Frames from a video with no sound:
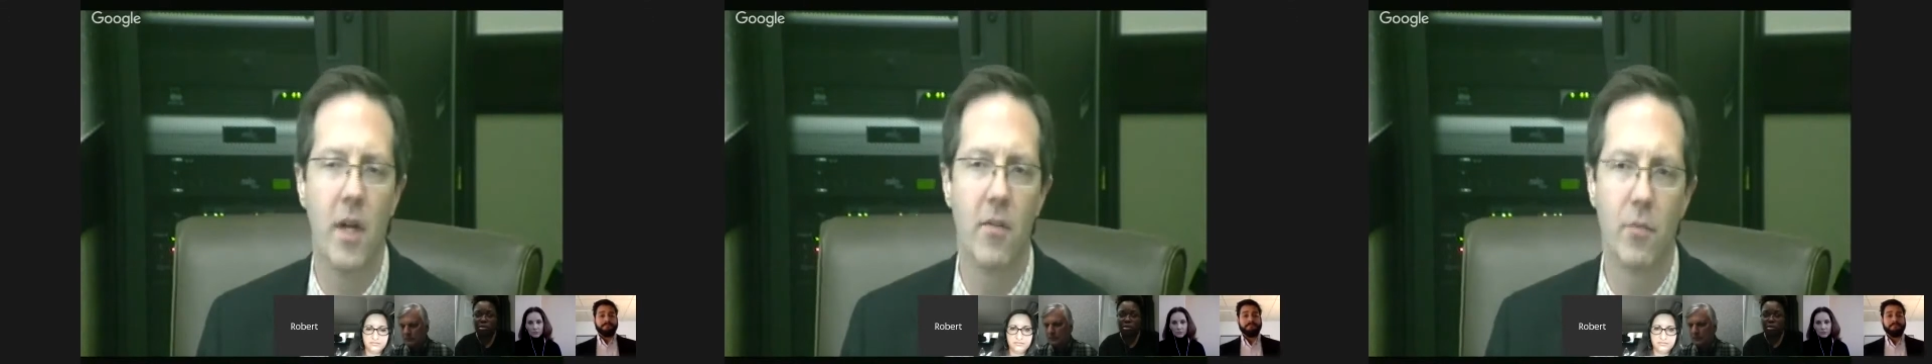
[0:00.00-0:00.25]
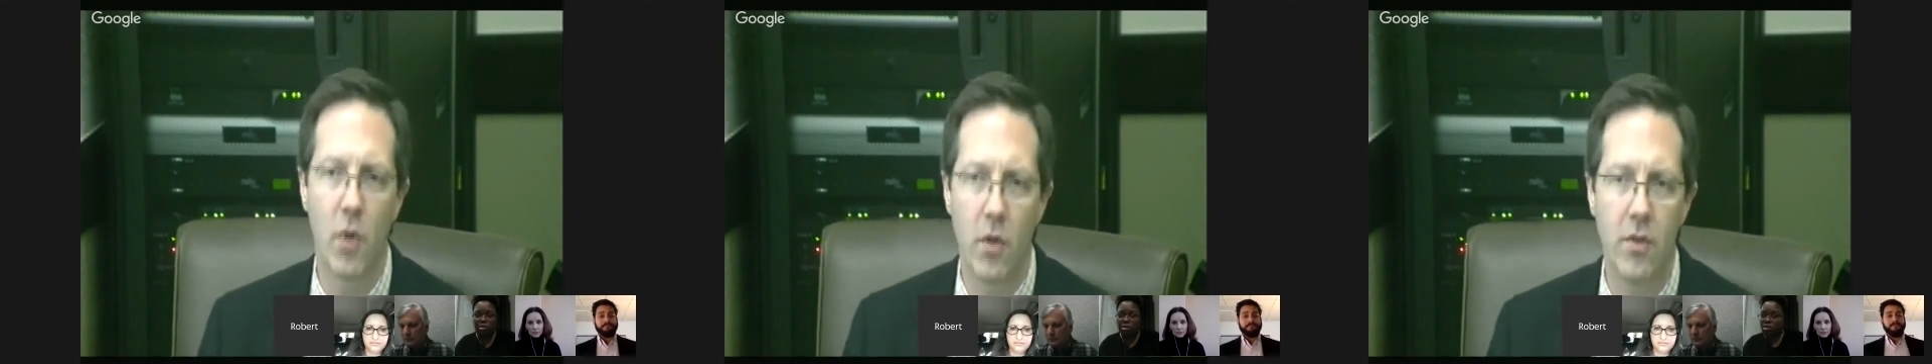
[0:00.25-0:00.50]

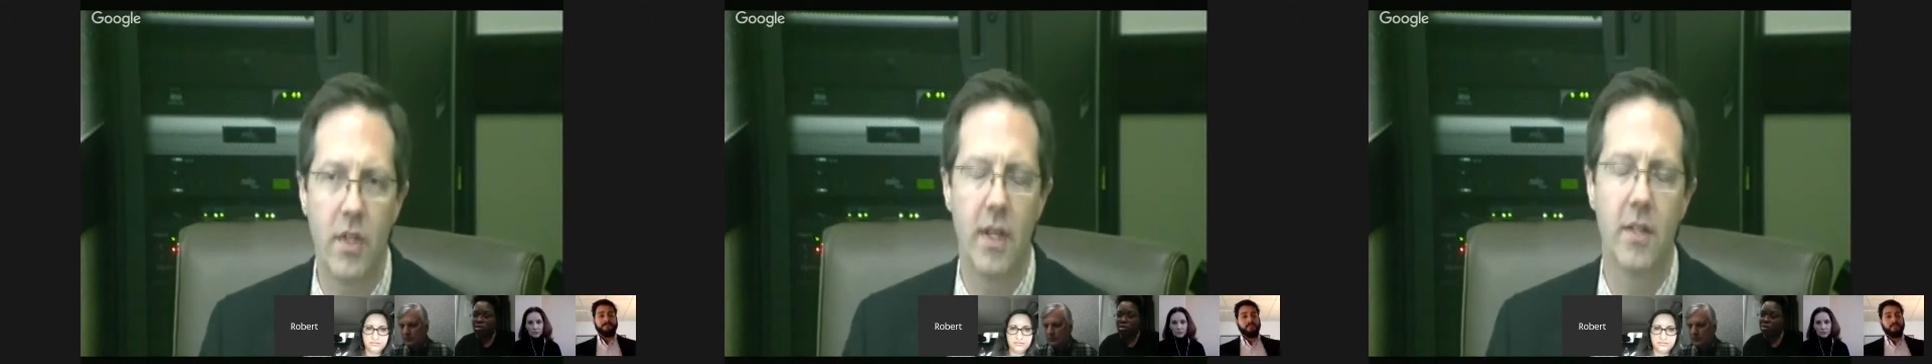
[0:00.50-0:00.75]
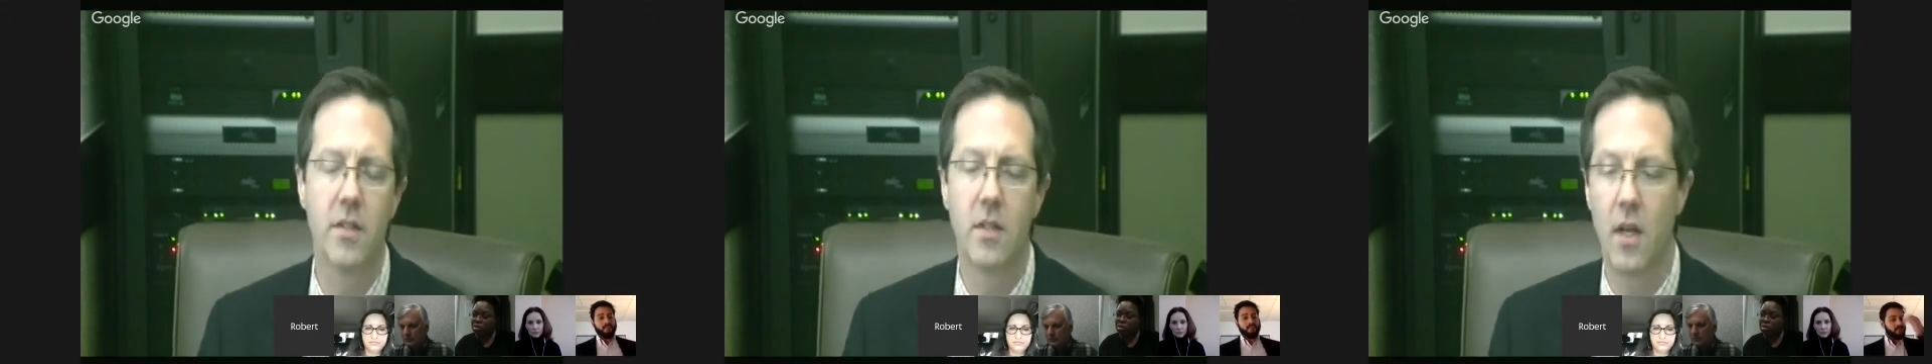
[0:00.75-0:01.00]
of
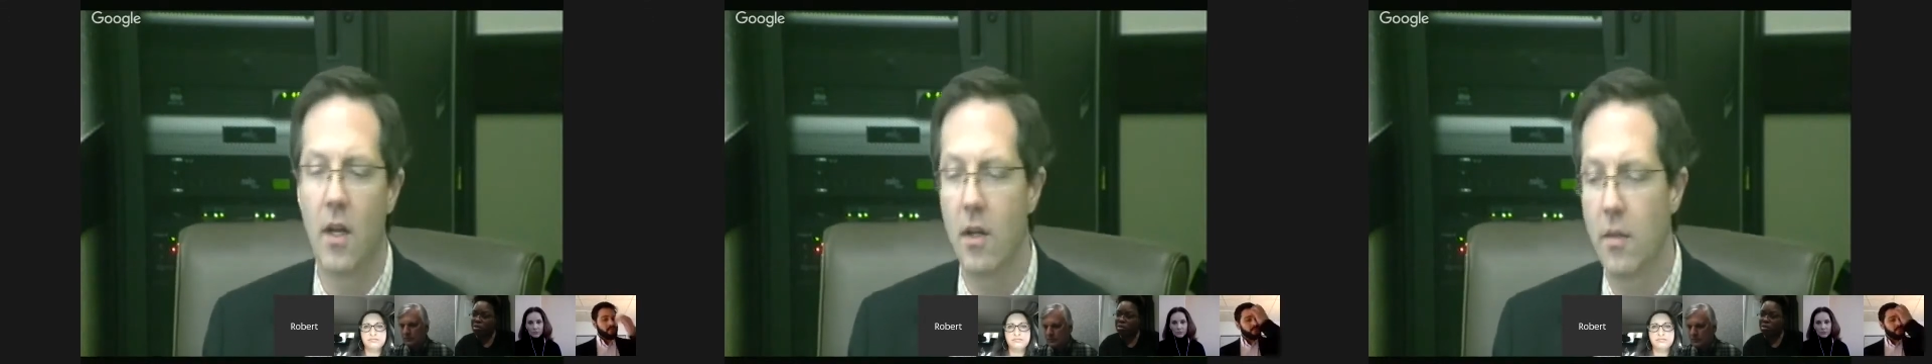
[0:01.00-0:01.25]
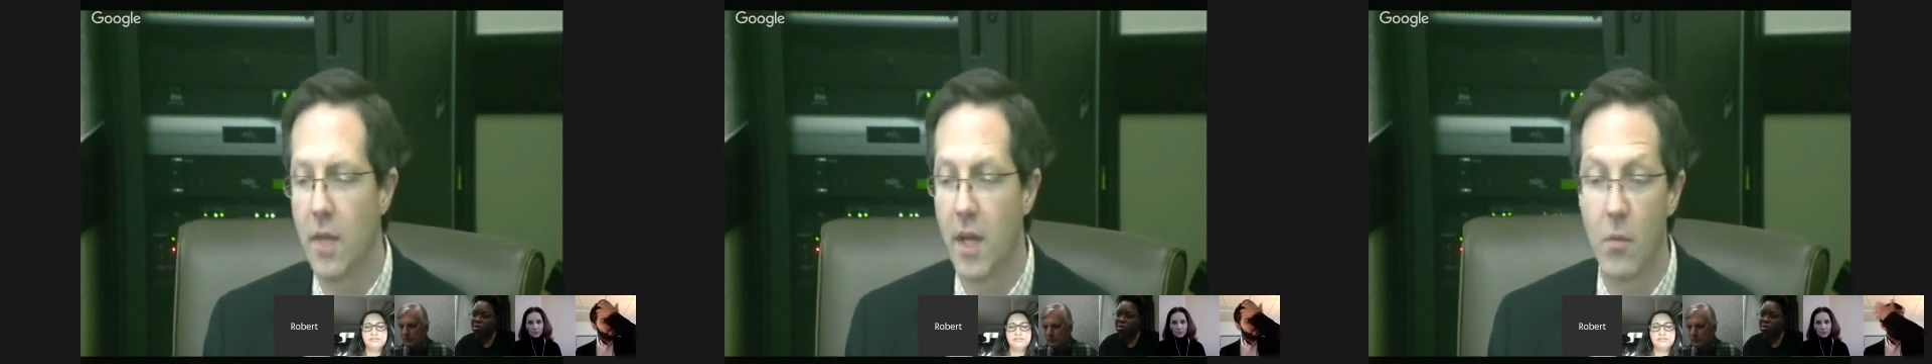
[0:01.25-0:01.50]
protest
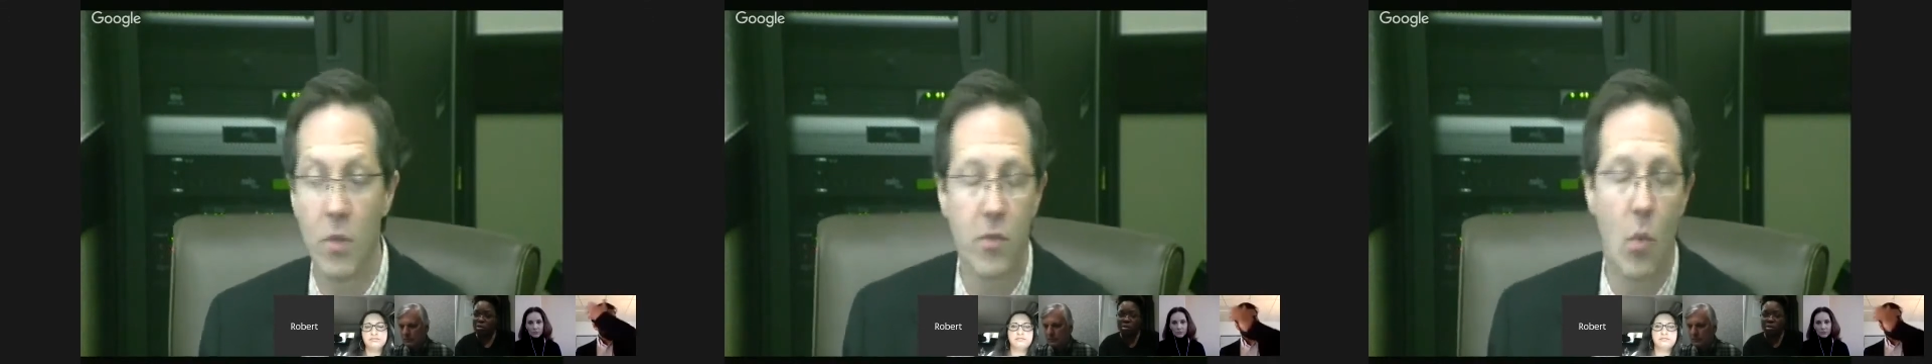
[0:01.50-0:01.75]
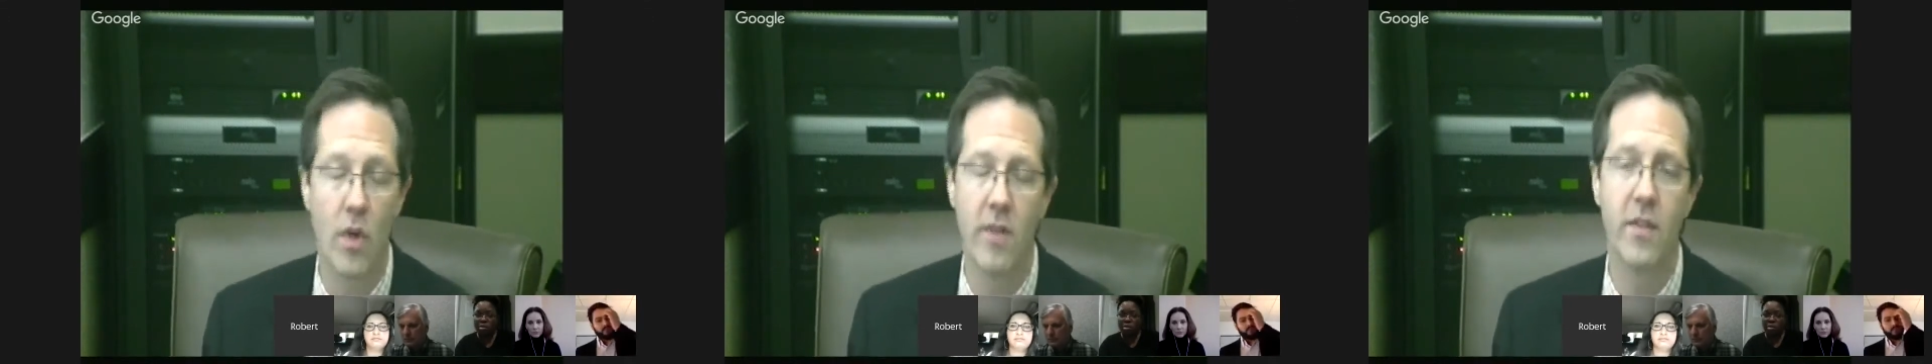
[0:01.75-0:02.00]
um, and was
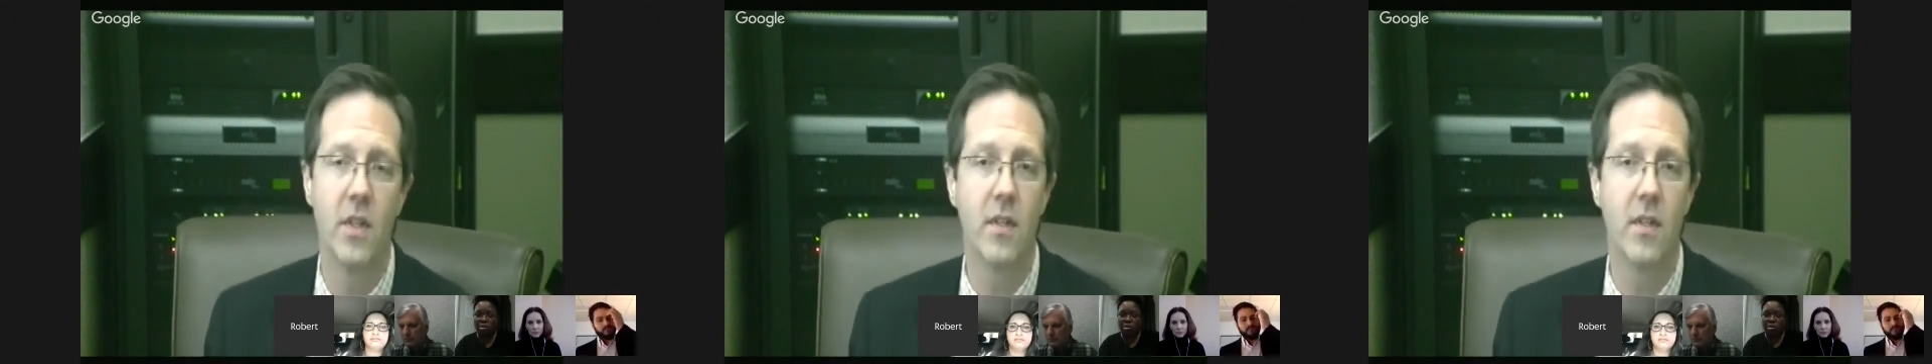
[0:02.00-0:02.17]
one of the